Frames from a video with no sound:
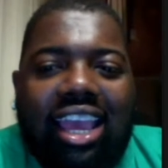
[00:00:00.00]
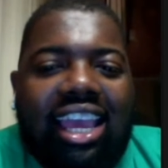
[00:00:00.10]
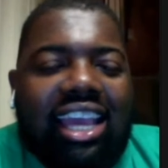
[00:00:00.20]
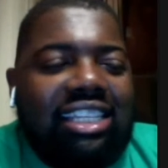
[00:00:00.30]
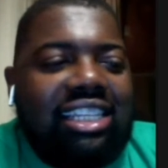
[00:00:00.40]

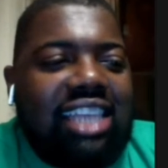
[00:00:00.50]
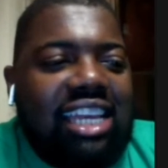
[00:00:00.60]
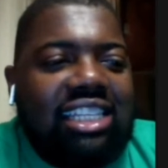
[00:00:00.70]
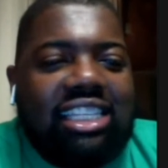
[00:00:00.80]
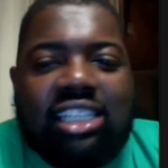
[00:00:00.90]

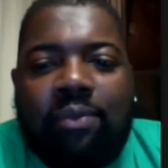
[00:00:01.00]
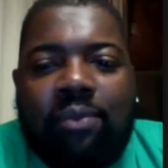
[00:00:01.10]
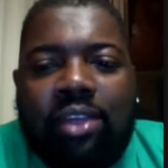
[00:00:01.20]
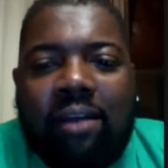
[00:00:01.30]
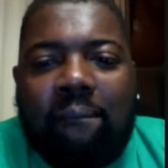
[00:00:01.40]
It's just
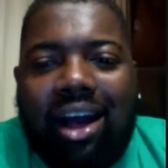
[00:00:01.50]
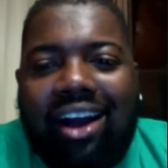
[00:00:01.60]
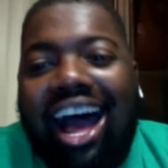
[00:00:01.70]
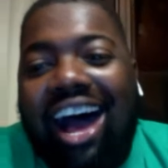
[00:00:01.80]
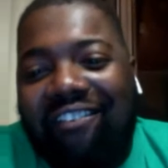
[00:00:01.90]
something
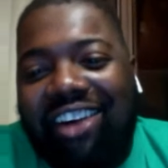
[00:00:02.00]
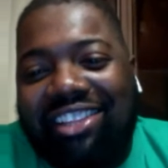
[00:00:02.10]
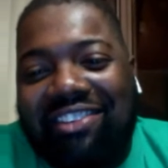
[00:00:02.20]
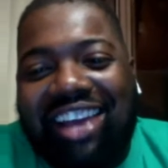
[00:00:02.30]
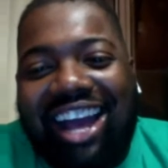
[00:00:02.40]
about how about
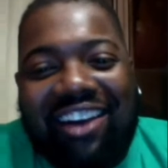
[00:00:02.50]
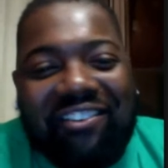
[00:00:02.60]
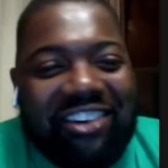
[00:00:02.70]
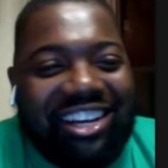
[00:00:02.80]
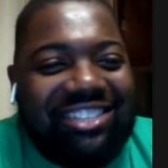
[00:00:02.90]
them
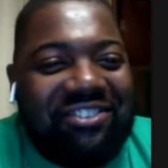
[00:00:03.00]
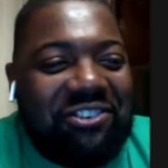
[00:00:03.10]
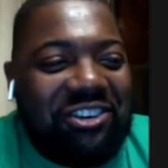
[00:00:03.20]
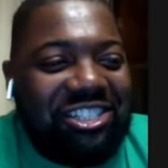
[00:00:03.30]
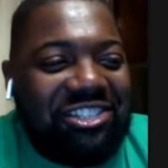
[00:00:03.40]
Cowboys, of
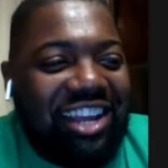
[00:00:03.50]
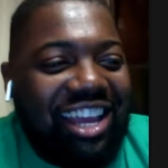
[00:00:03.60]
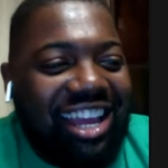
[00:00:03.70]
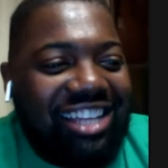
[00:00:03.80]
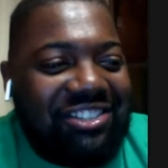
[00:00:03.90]
course,
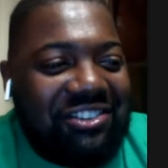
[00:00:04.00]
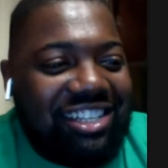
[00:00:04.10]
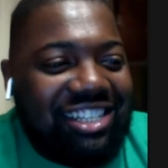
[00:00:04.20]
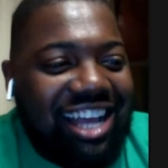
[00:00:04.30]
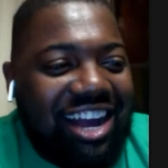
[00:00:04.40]
Trey X, you
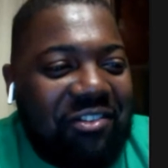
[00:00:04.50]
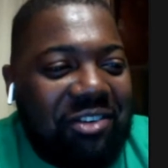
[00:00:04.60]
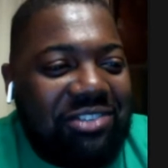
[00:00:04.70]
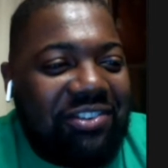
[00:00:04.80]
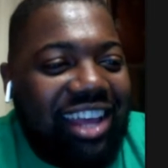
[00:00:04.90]
as a
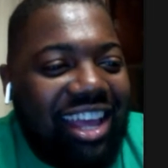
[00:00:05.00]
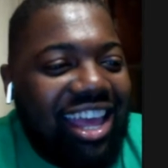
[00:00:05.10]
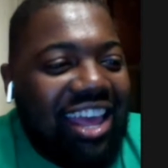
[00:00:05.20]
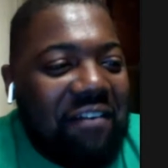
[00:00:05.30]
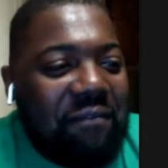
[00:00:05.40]
Cowboys fan.
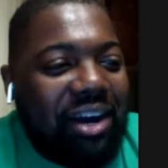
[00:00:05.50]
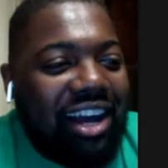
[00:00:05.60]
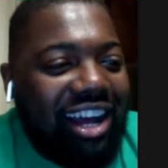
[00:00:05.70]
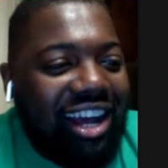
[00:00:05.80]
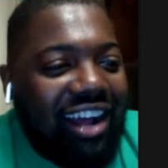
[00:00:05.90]

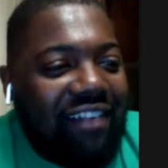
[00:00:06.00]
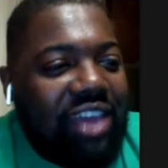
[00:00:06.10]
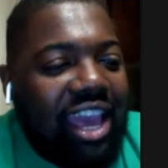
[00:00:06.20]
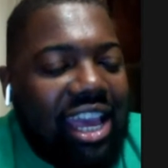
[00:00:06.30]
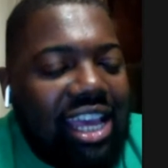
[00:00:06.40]
But
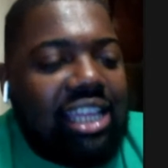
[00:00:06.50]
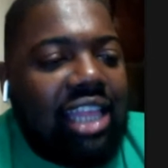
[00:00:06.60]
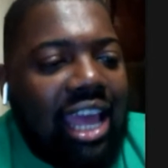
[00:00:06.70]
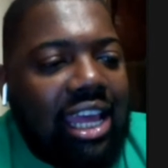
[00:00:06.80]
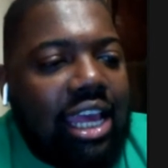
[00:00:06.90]
yeah, he
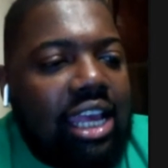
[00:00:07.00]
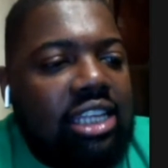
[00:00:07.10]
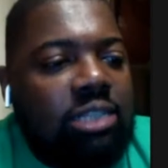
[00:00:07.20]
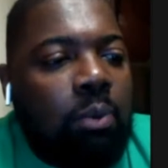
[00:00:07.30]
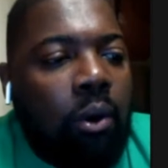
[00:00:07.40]
like
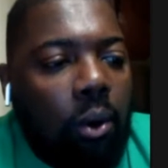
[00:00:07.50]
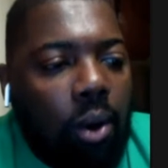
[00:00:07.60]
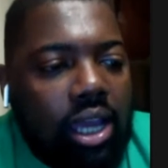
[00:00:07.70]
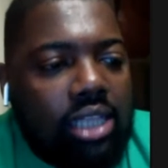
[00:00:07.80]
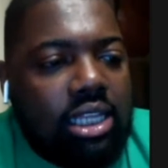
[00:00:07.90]
his
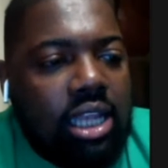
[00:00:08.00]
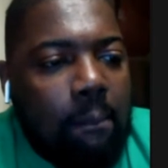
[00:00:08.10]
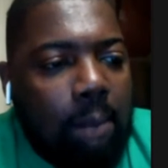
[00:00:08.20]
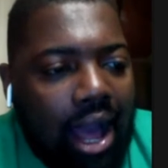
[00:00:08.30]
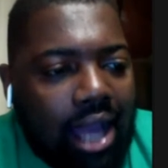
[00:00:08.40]
poise in the
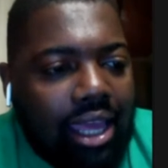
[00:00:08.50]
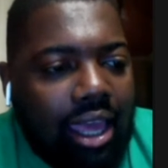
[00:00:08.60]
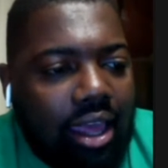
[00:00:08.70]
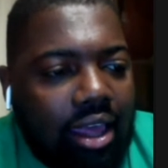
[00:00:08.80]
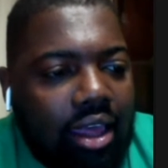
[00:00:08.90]

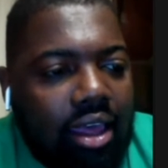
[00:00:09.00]
pocket,